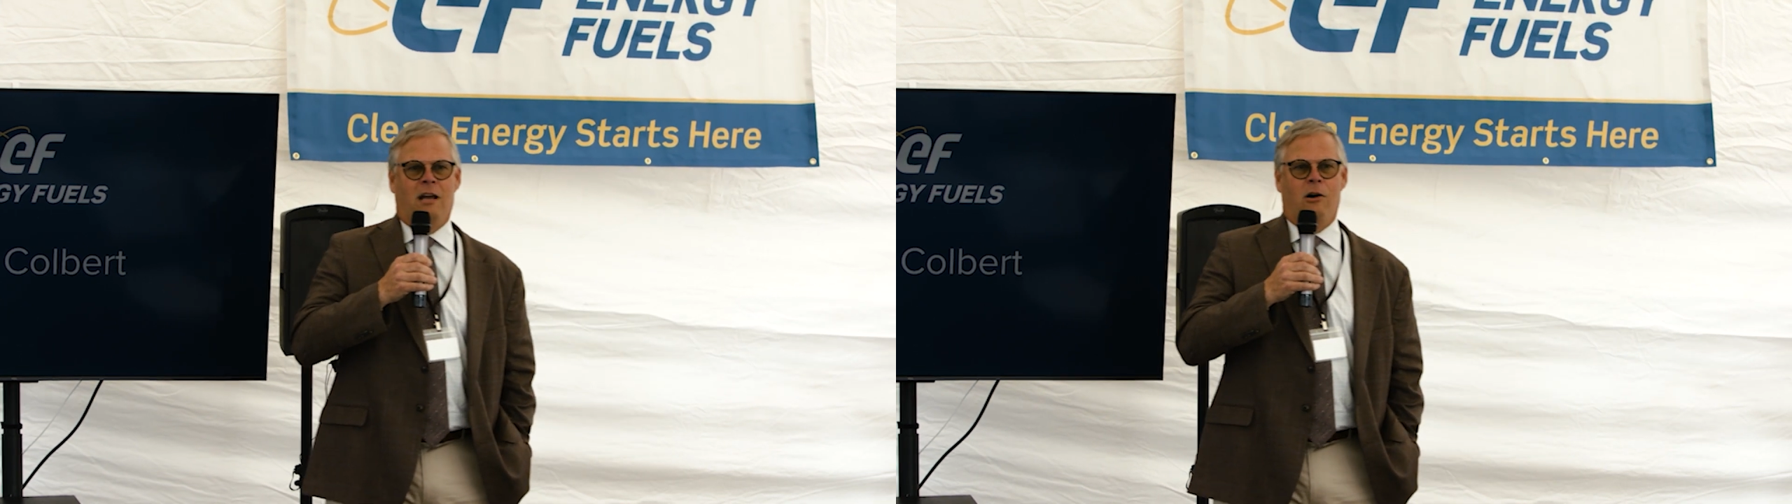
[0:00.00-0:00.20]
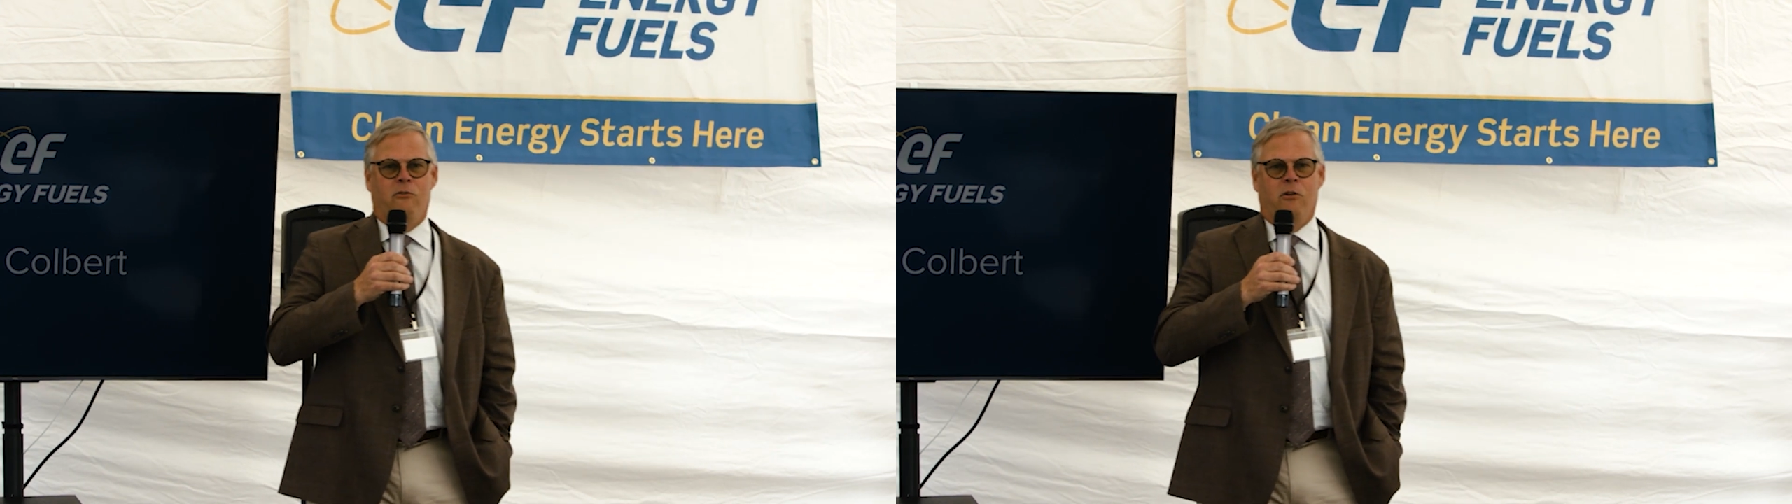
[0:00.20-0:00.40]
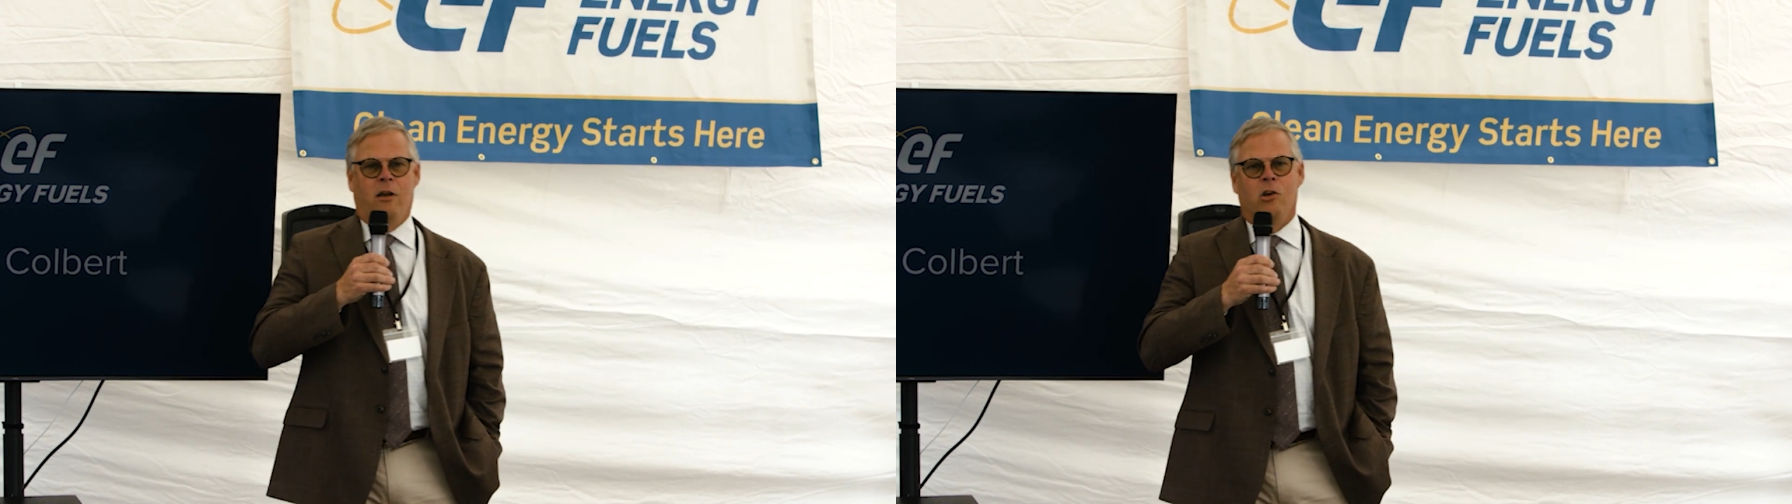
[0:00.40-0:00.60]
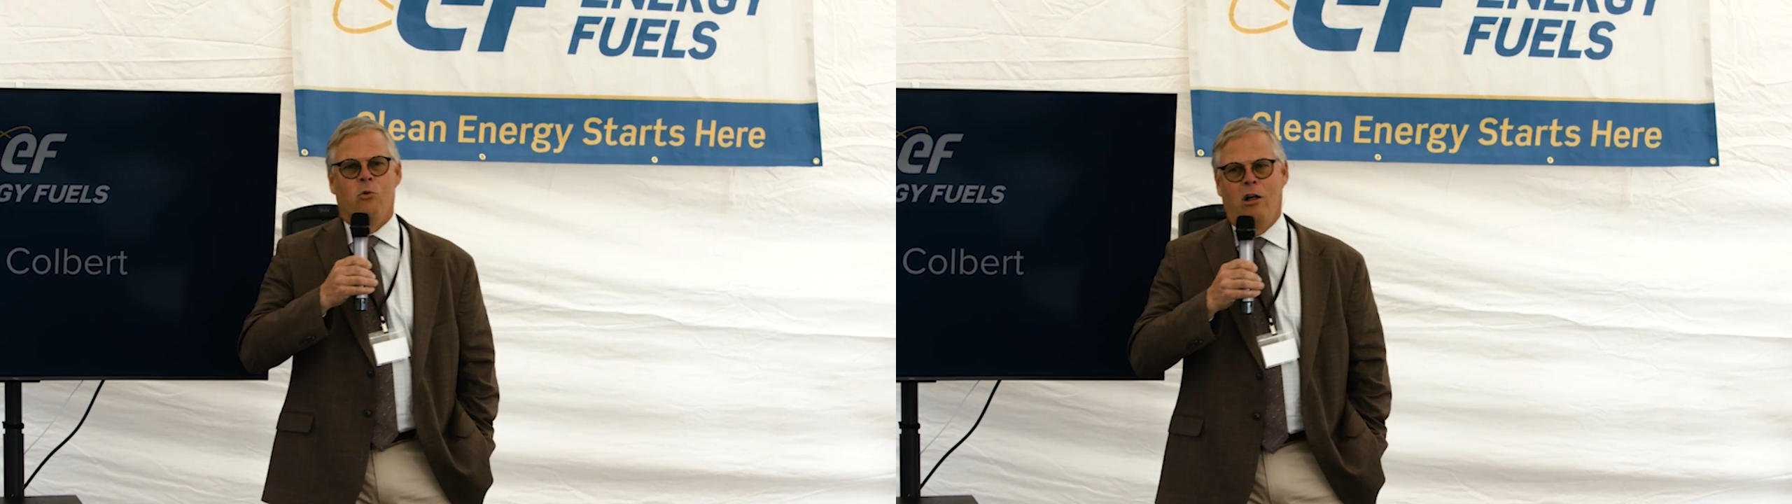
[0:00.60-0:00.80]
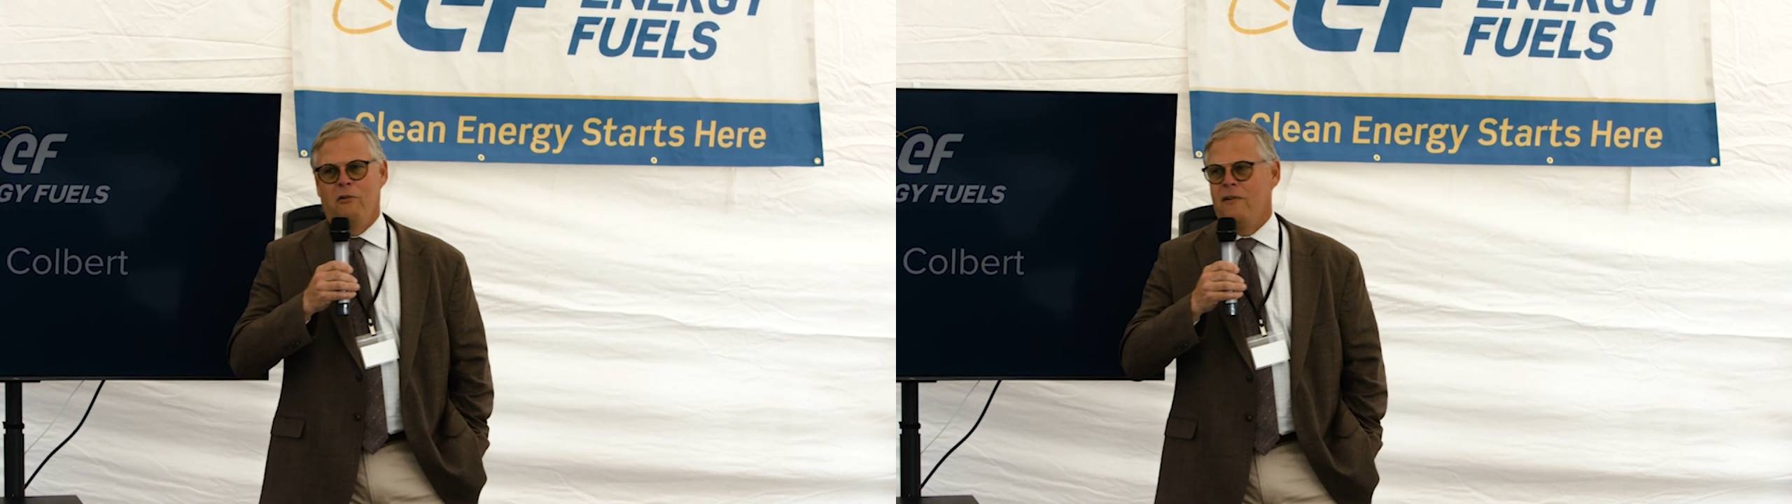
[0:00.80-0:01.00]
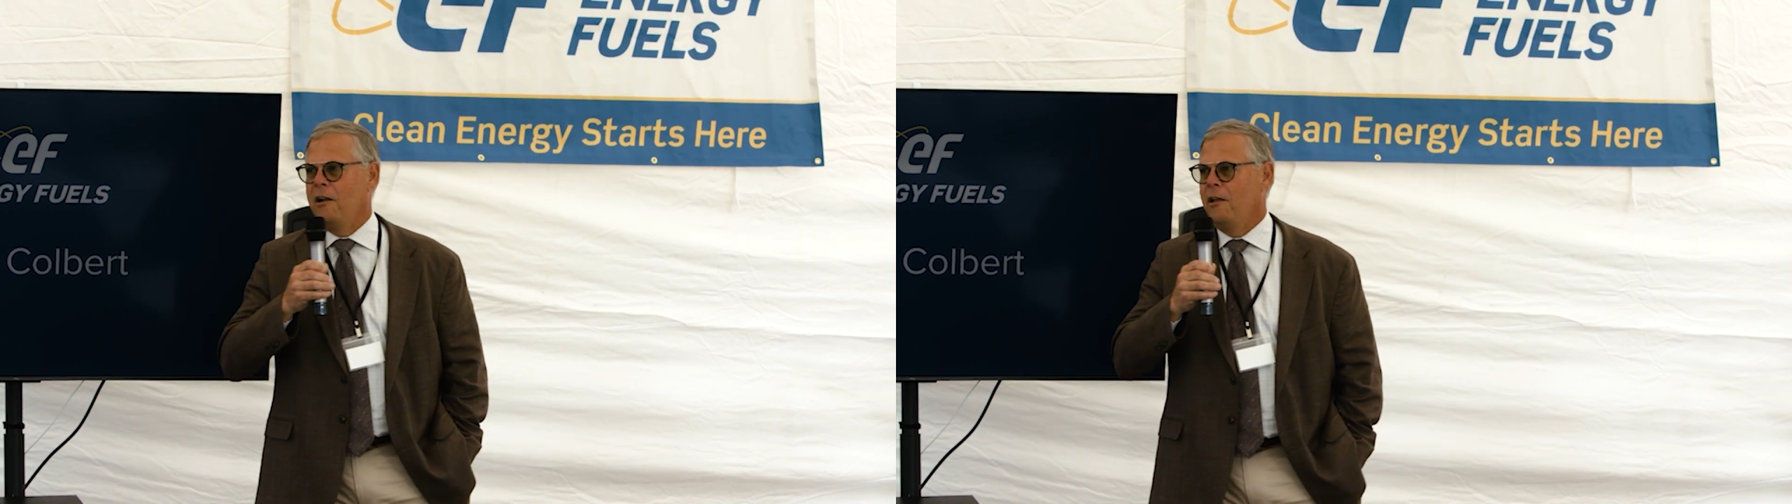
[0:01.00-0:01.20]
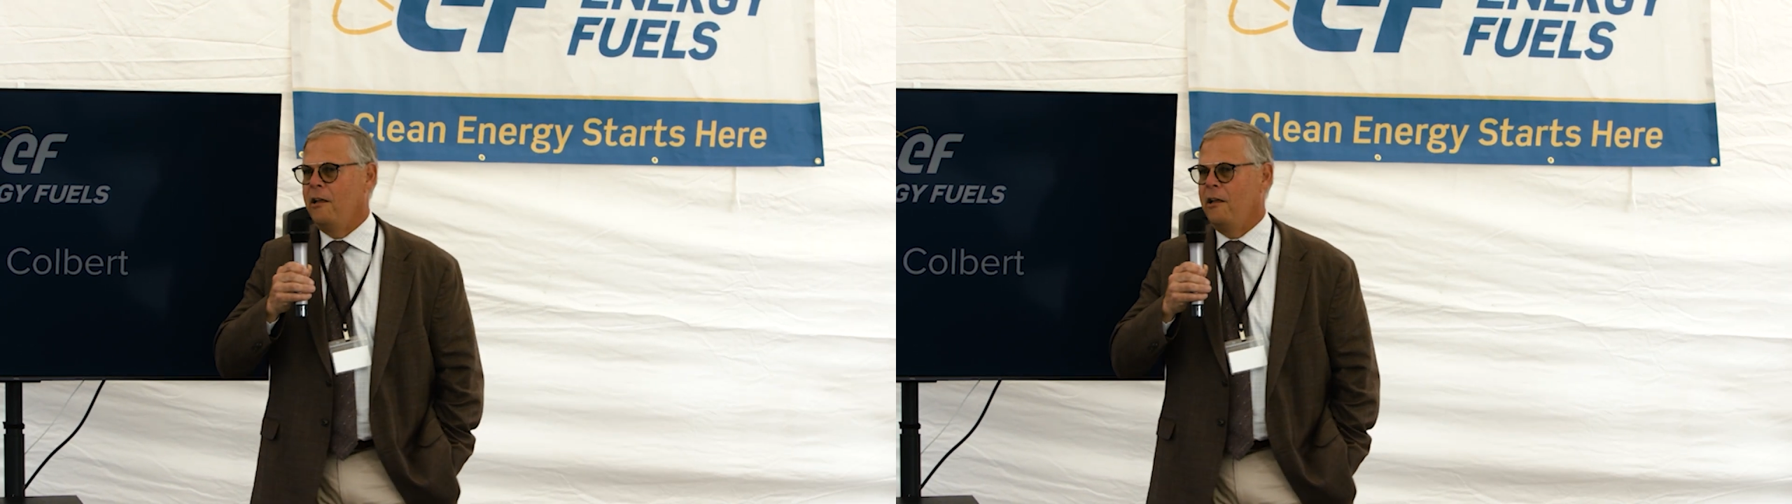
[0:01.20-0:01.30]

however unqualified I